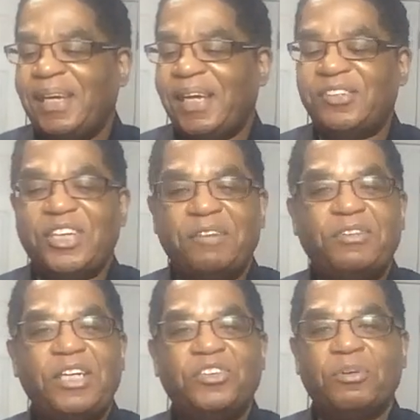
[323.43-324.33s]
And
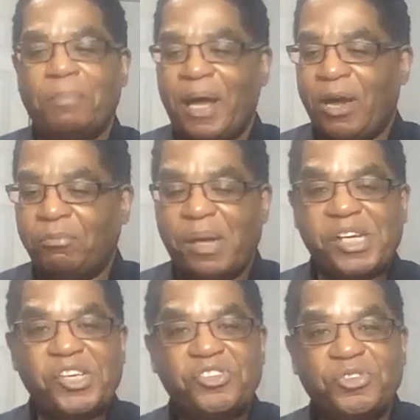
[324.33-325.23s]
safety is about
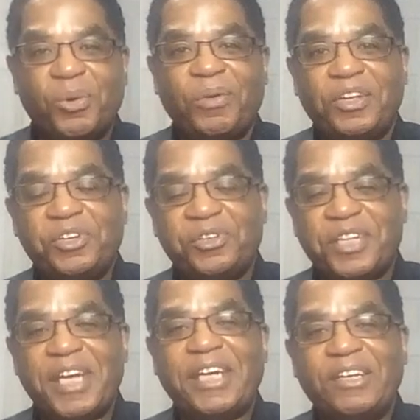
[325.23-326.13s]
making sure that you're
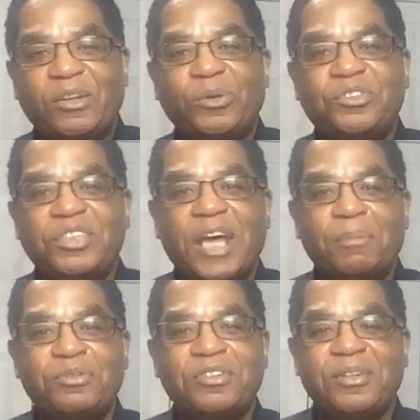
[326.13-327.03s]
taking those
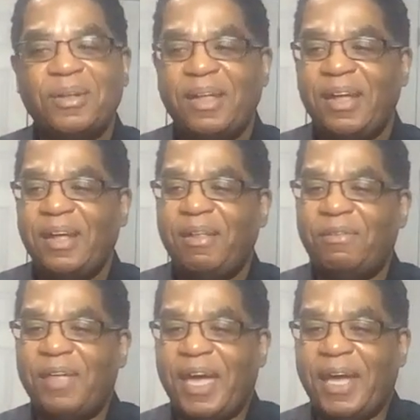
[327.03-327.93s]
steps
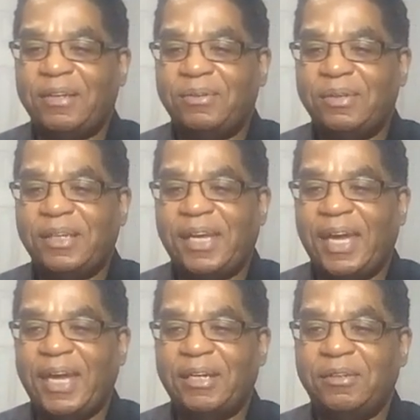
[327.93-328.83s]
that
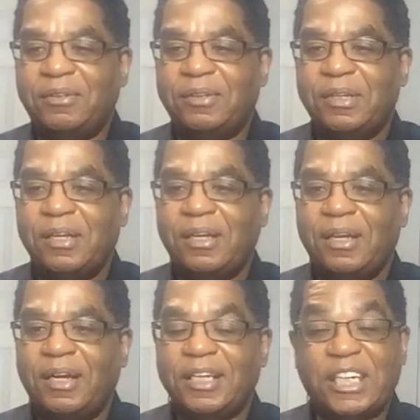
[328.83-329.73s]
can
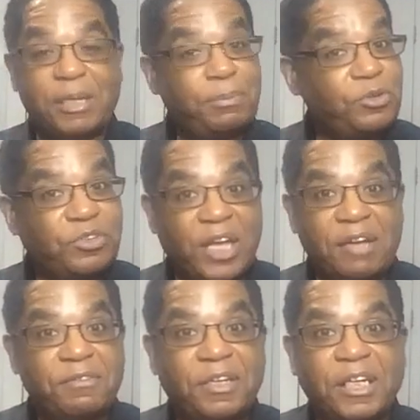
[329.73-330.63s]
keep you
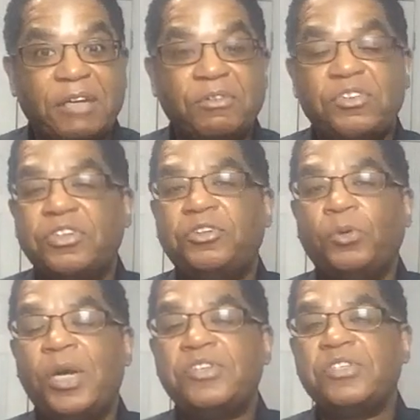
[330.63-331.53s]
safe in a given
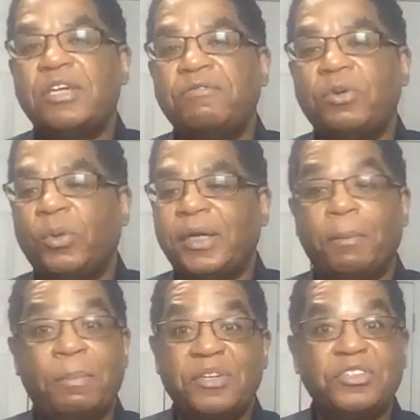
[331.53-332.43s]
situation. If you were in
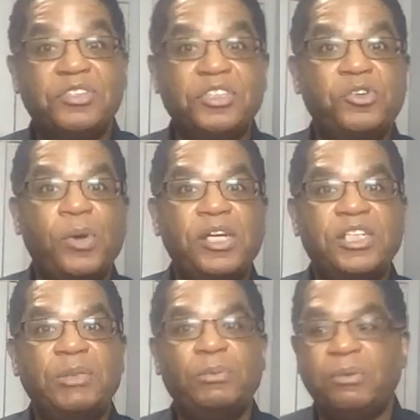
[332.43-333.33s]
a business
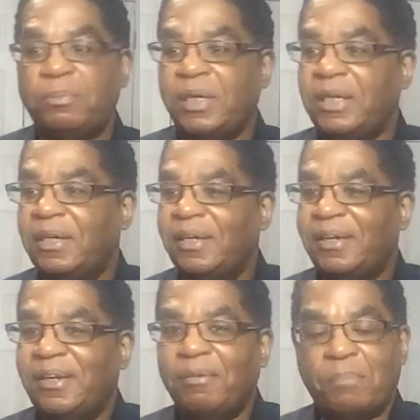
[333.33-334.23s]
situation, it would be
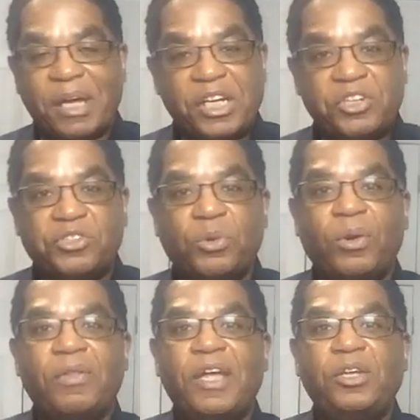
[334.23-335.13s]
making
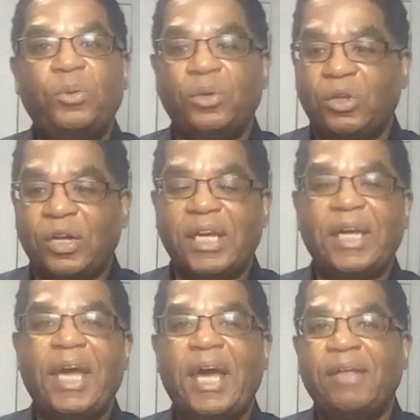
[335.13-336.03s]
sure that you were
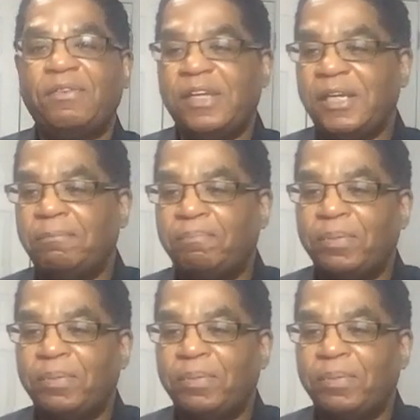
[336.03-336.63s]
looking at the